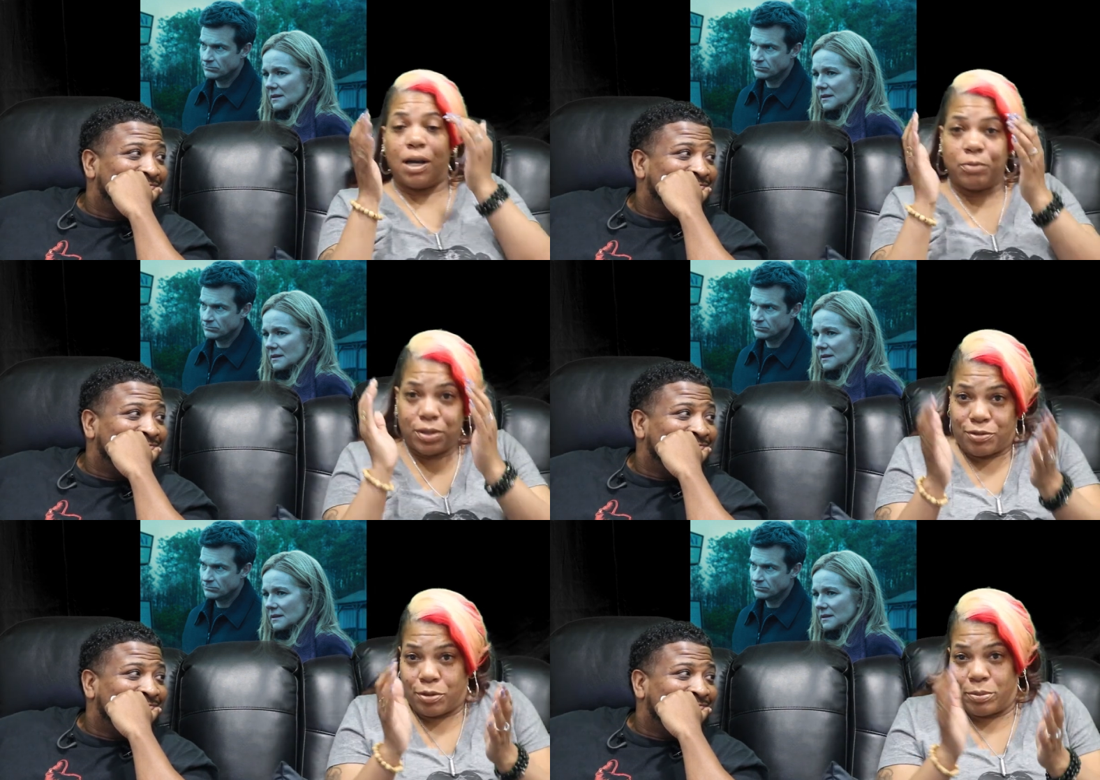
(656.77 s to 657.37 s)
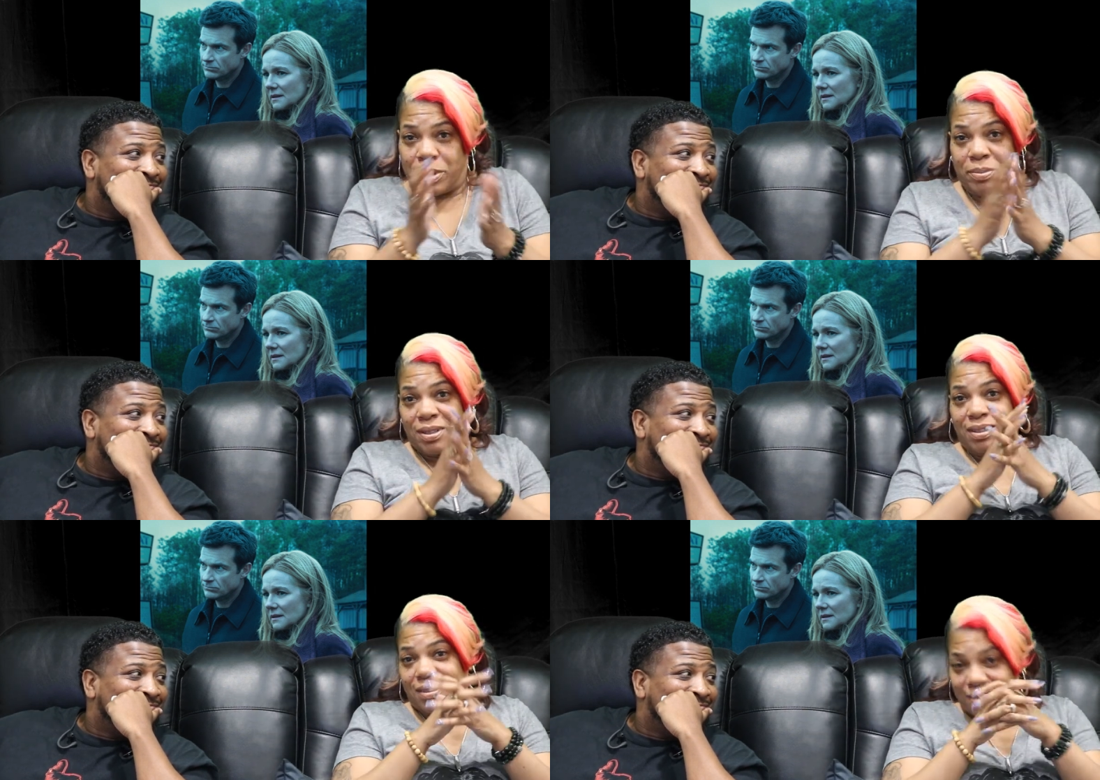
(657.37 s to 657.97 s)
Speaker 1: I would have
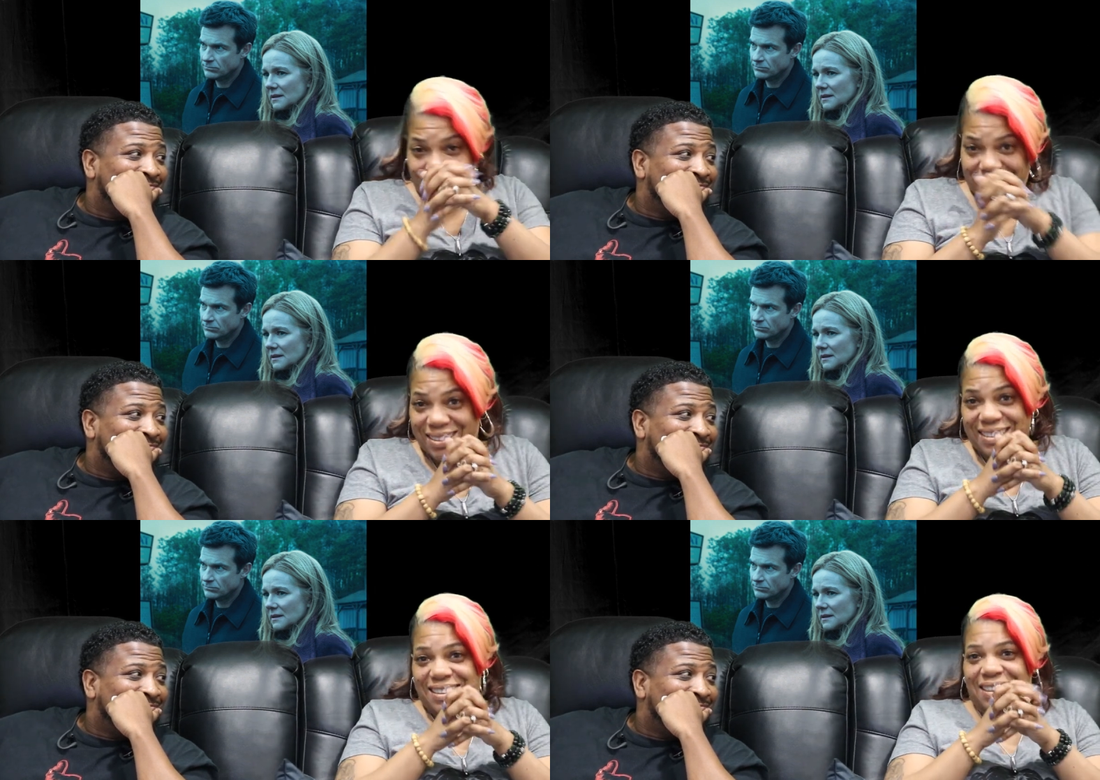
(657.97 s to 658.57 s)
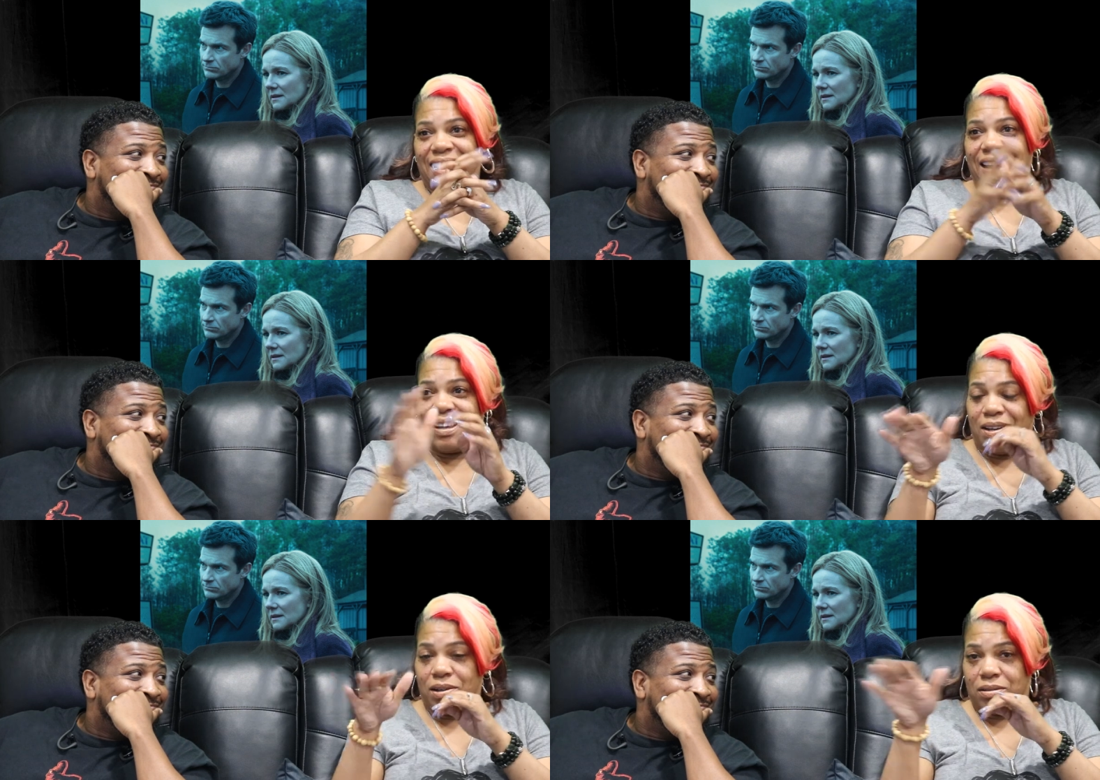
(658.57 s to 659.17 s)
remembered it
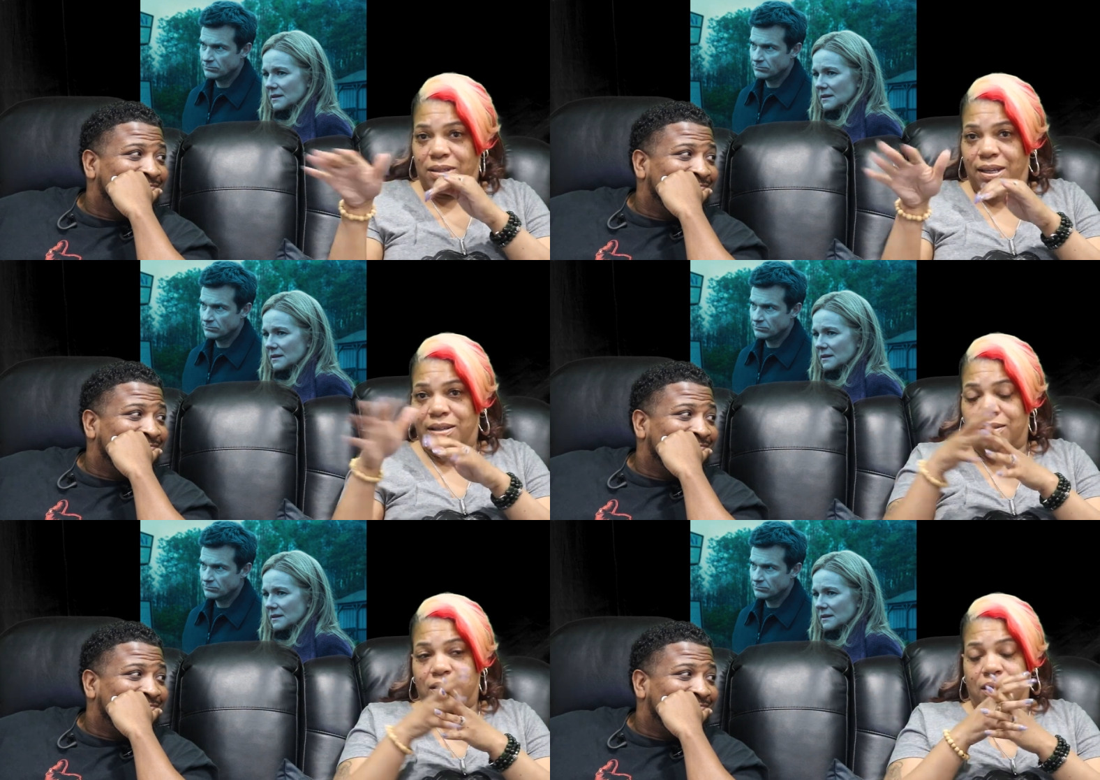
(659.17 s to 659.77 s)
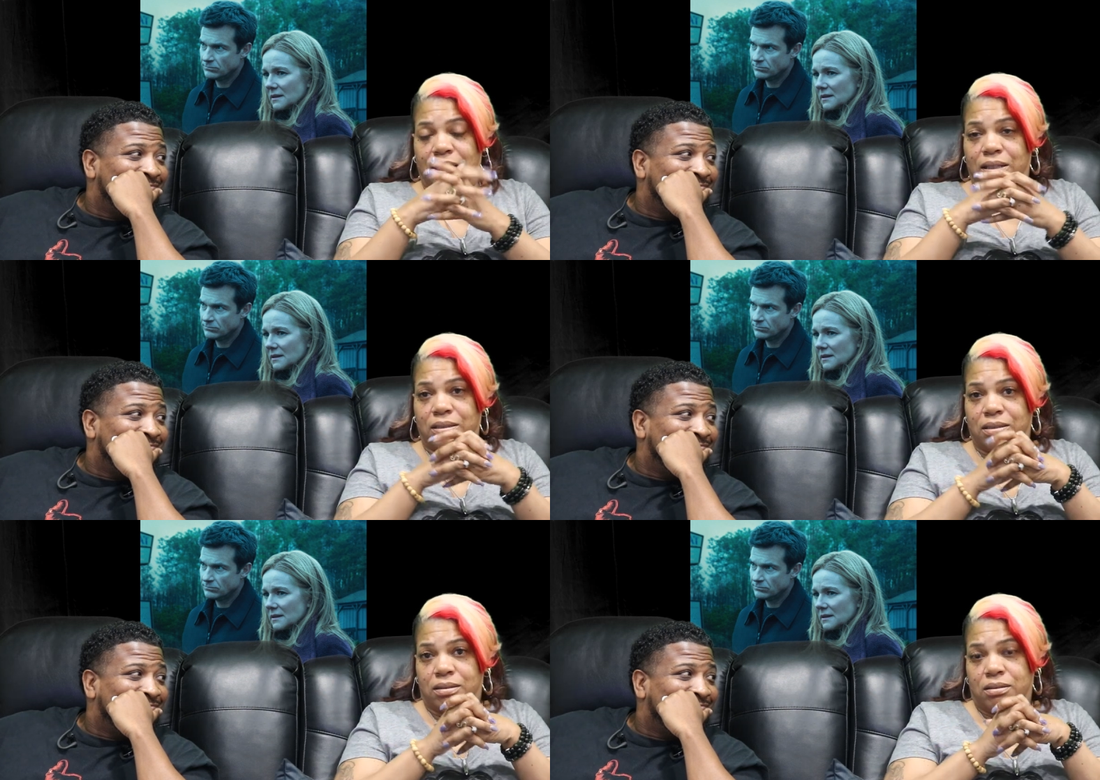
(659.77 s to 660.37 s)
had all that, the
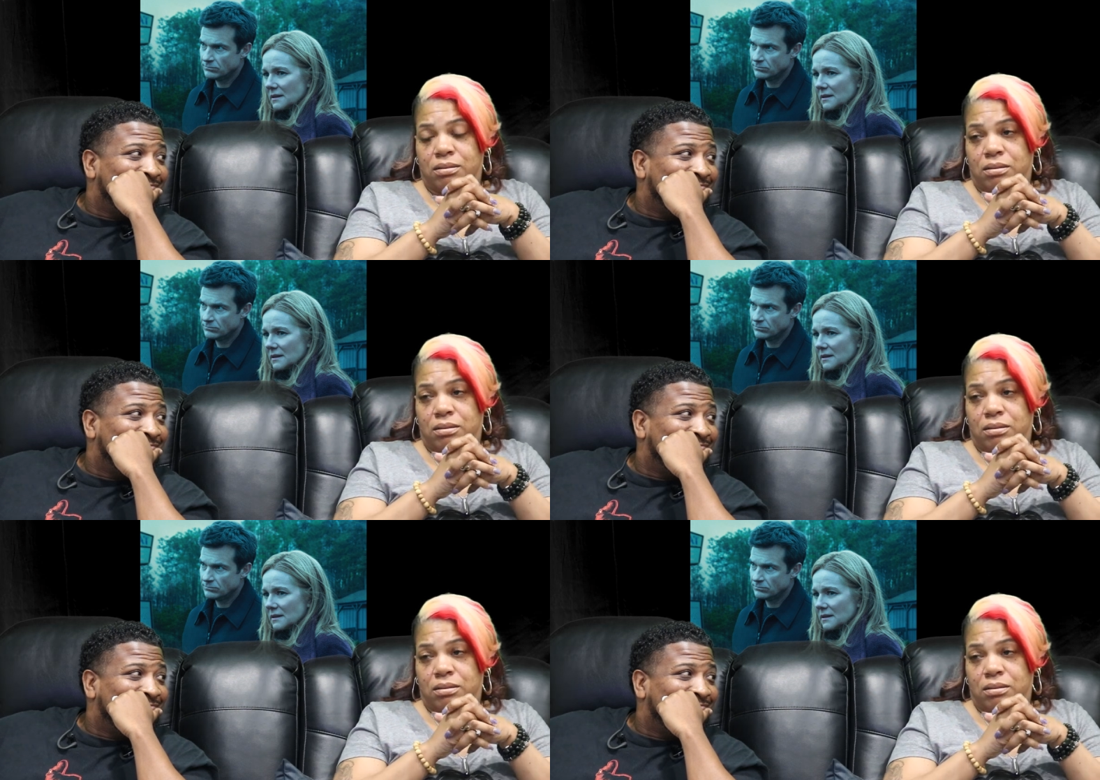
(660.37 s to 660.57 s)
last